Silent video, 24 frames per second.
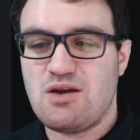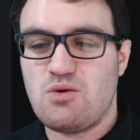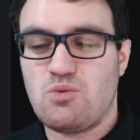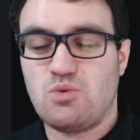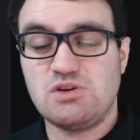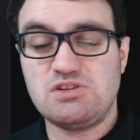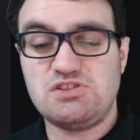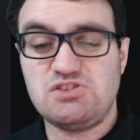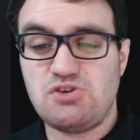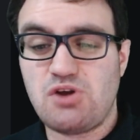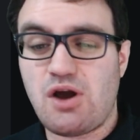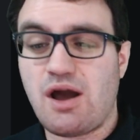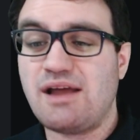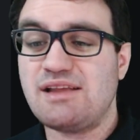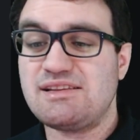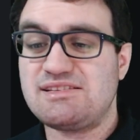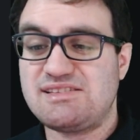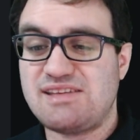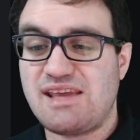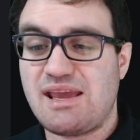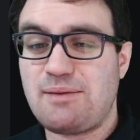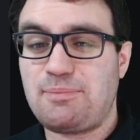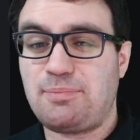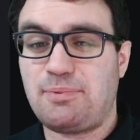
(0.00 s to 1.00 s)
was not
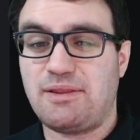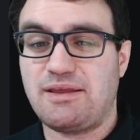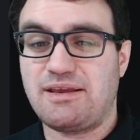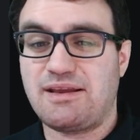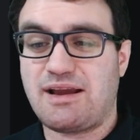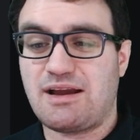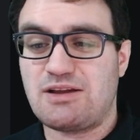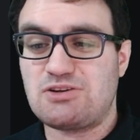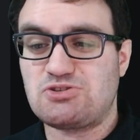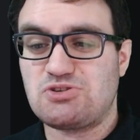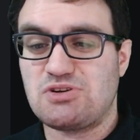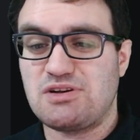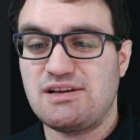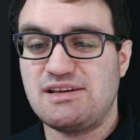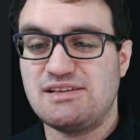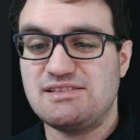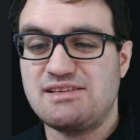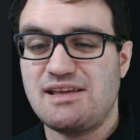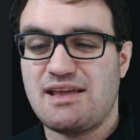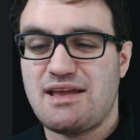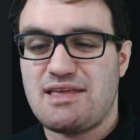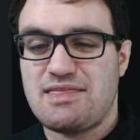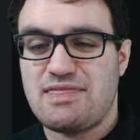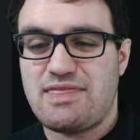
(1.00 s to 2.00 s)
sampling
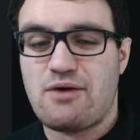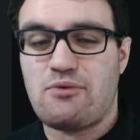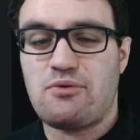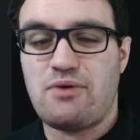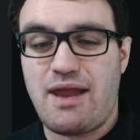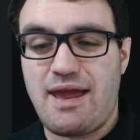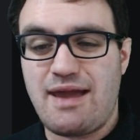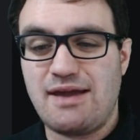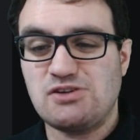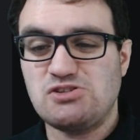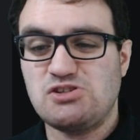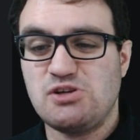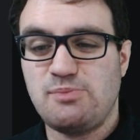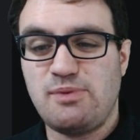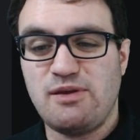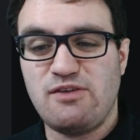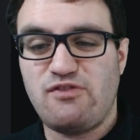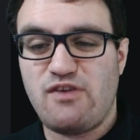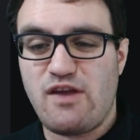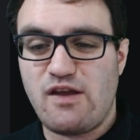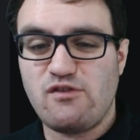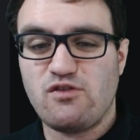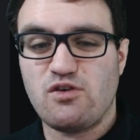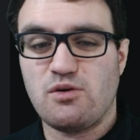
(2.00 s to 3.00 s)
countries that would actually be
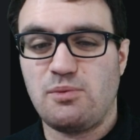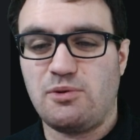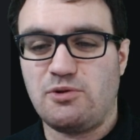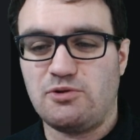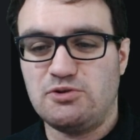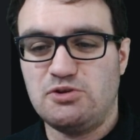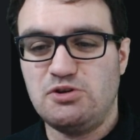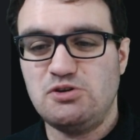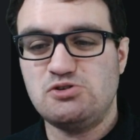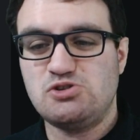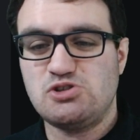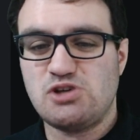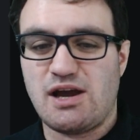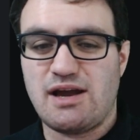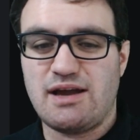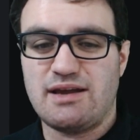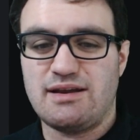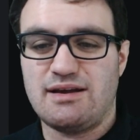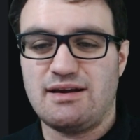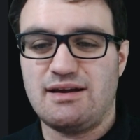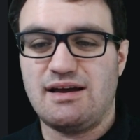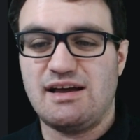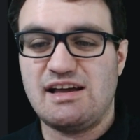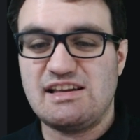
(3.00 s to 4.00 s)
favorable to
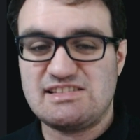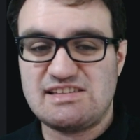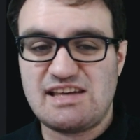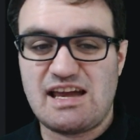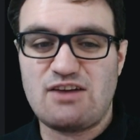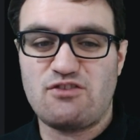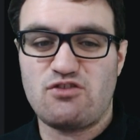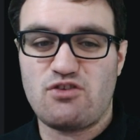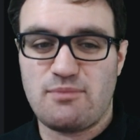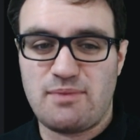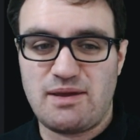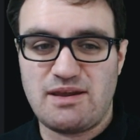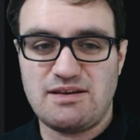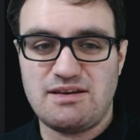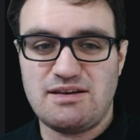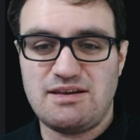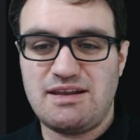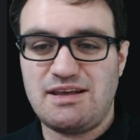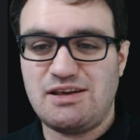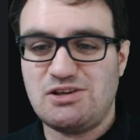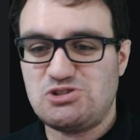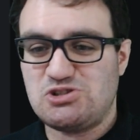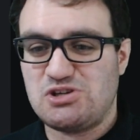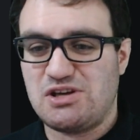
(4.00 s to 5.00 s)
China aside from
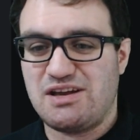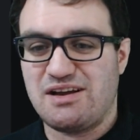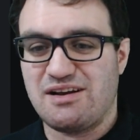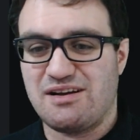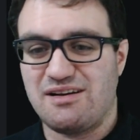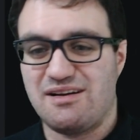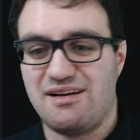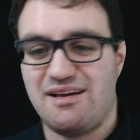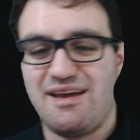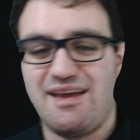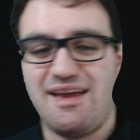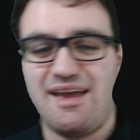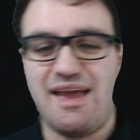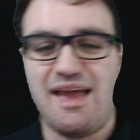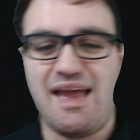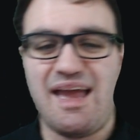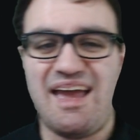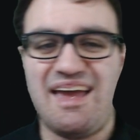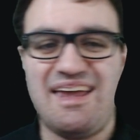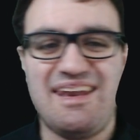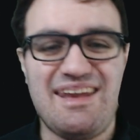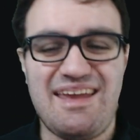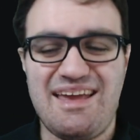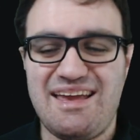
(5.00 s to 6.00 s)
Indonesia here.
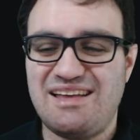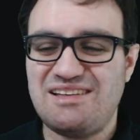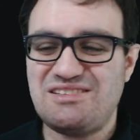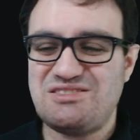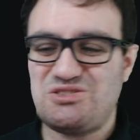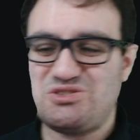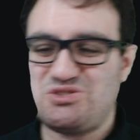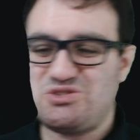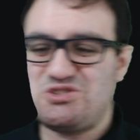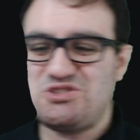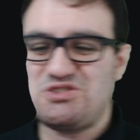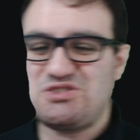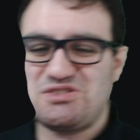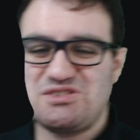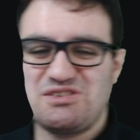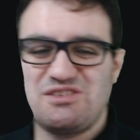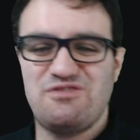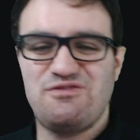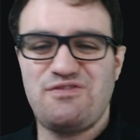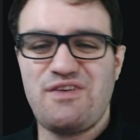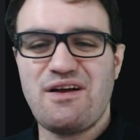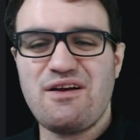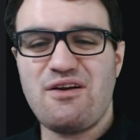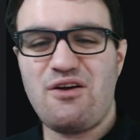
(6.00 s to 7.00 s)
And just
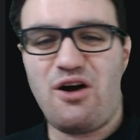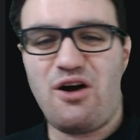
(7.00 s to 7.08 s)
very